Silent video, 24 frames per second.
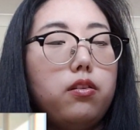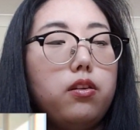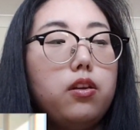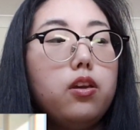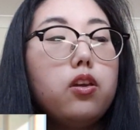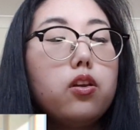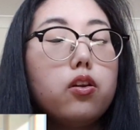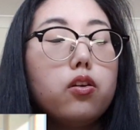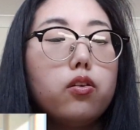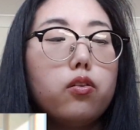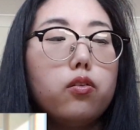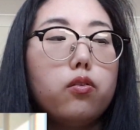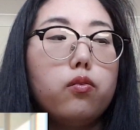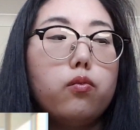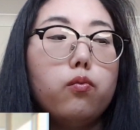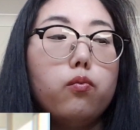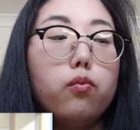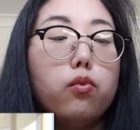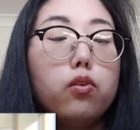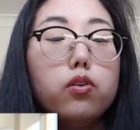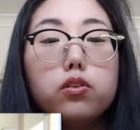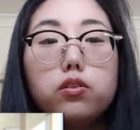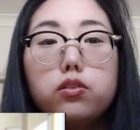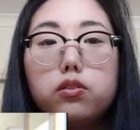you know,
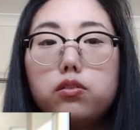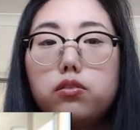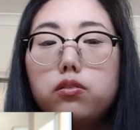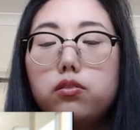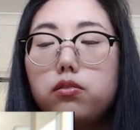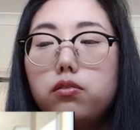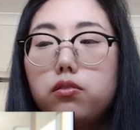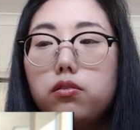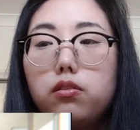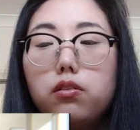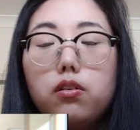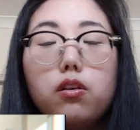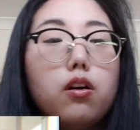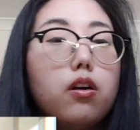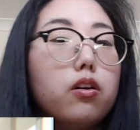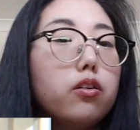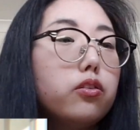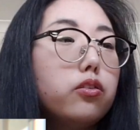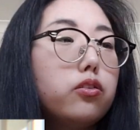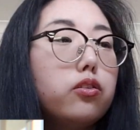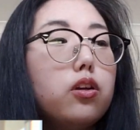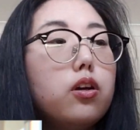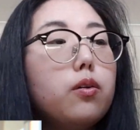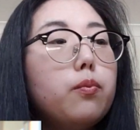was
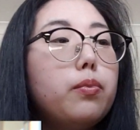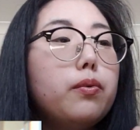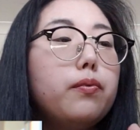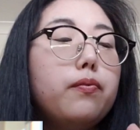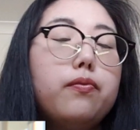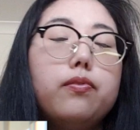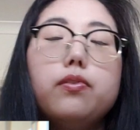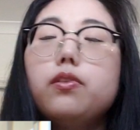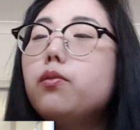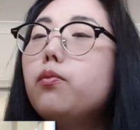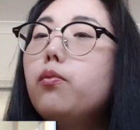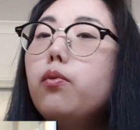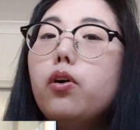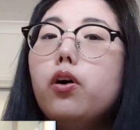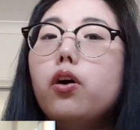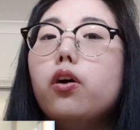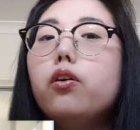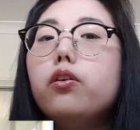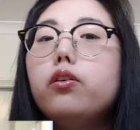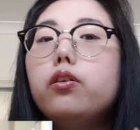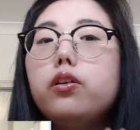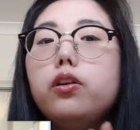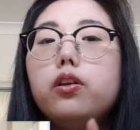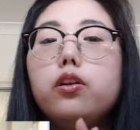on top of the
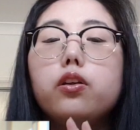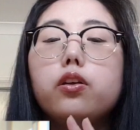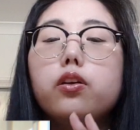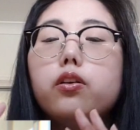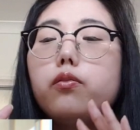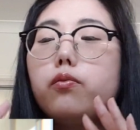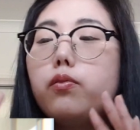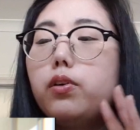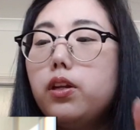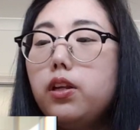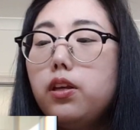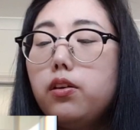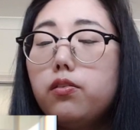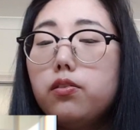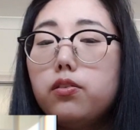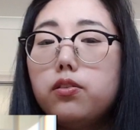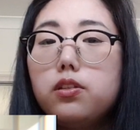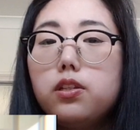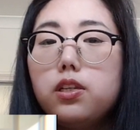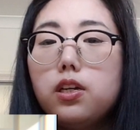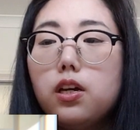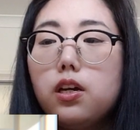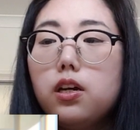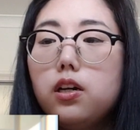world, you know, when he
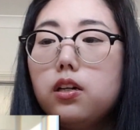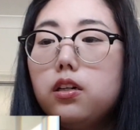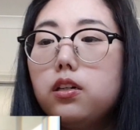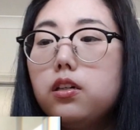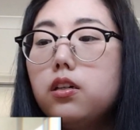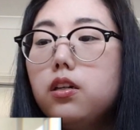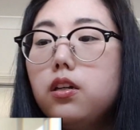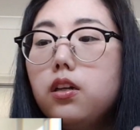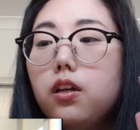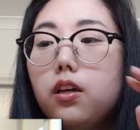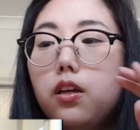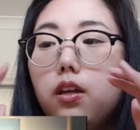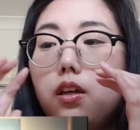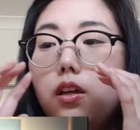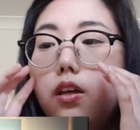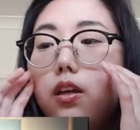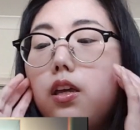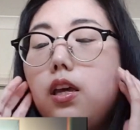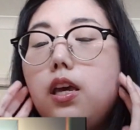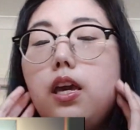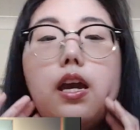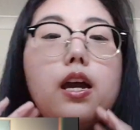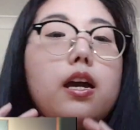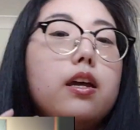was young.
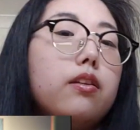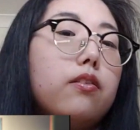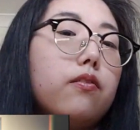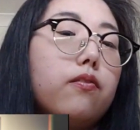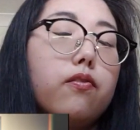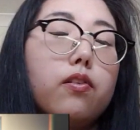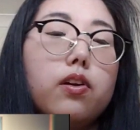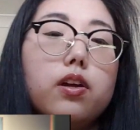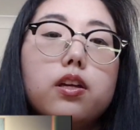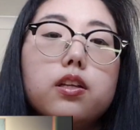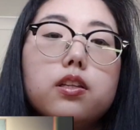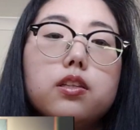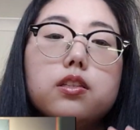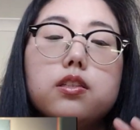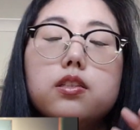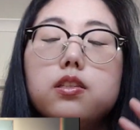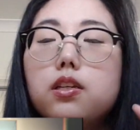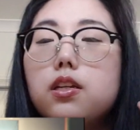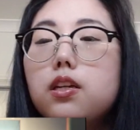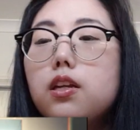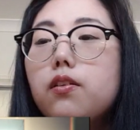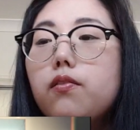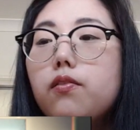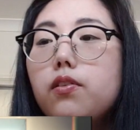He had the friends
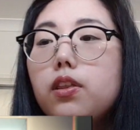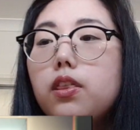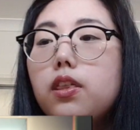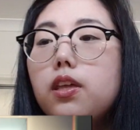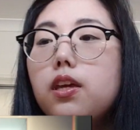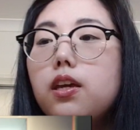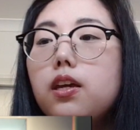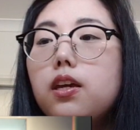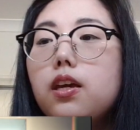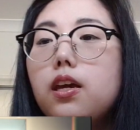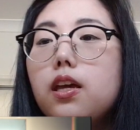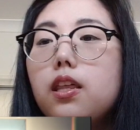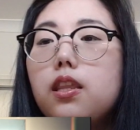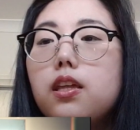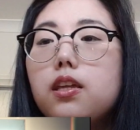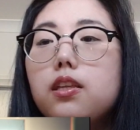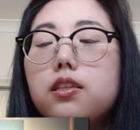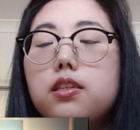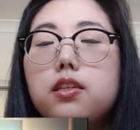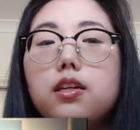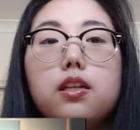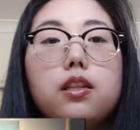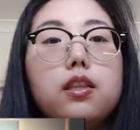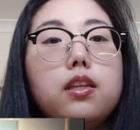and everything, and then
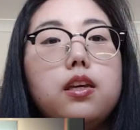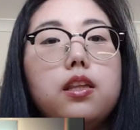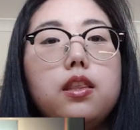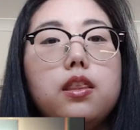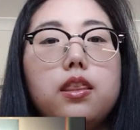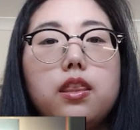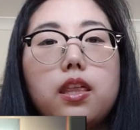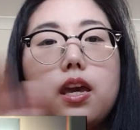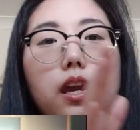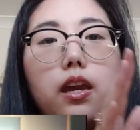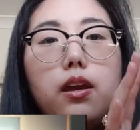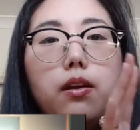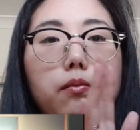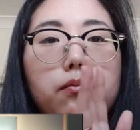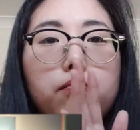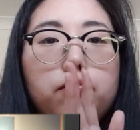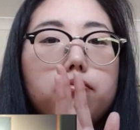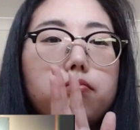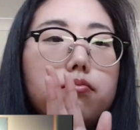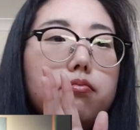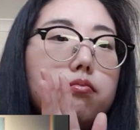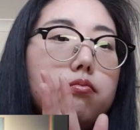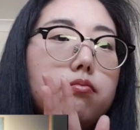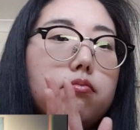suddenly they,
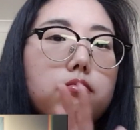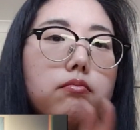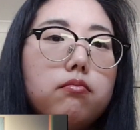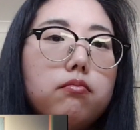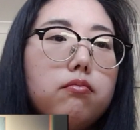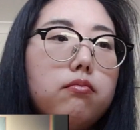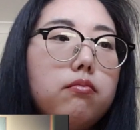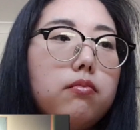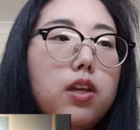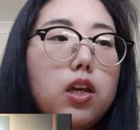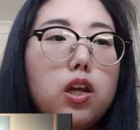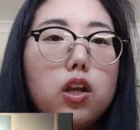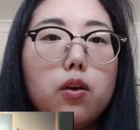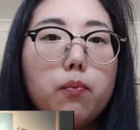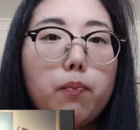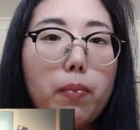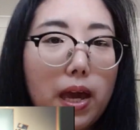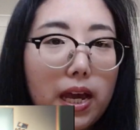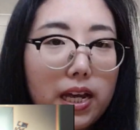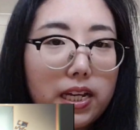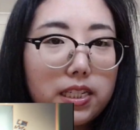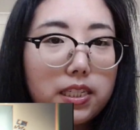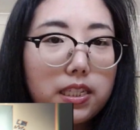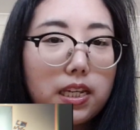you know,
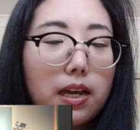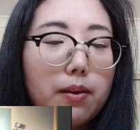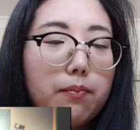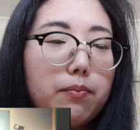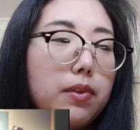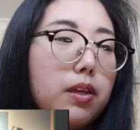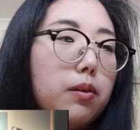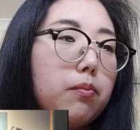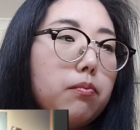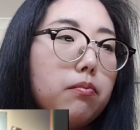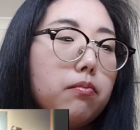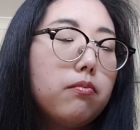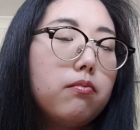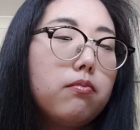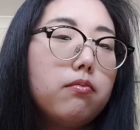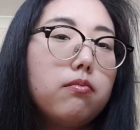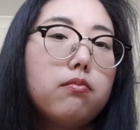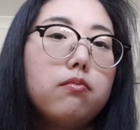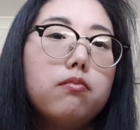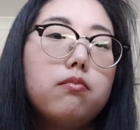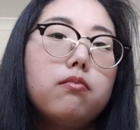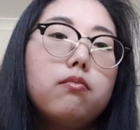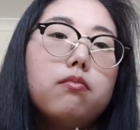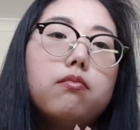backstabbed him,
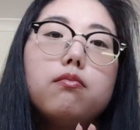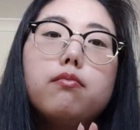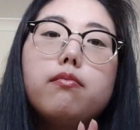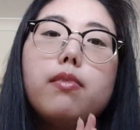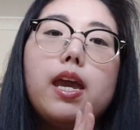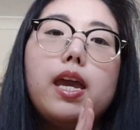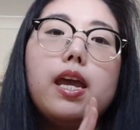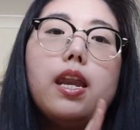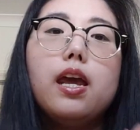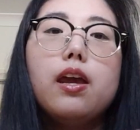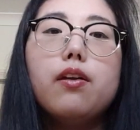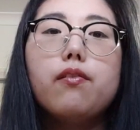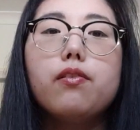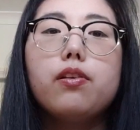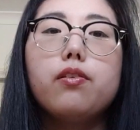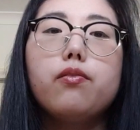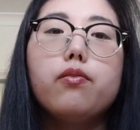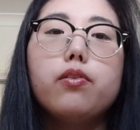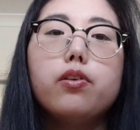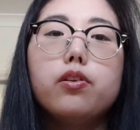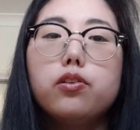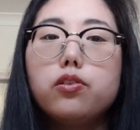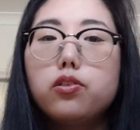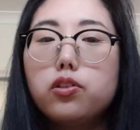made
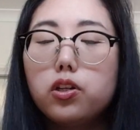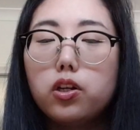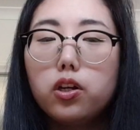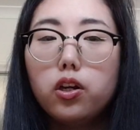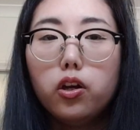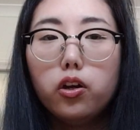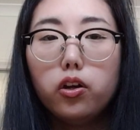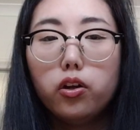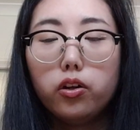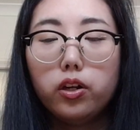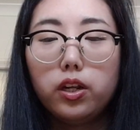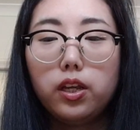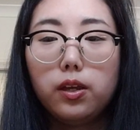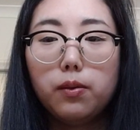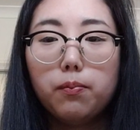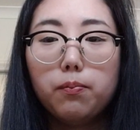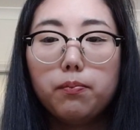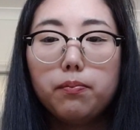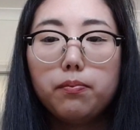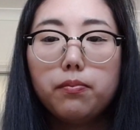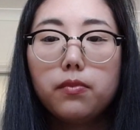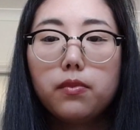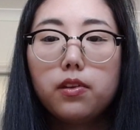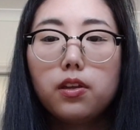everyone turn on
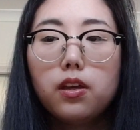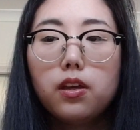him.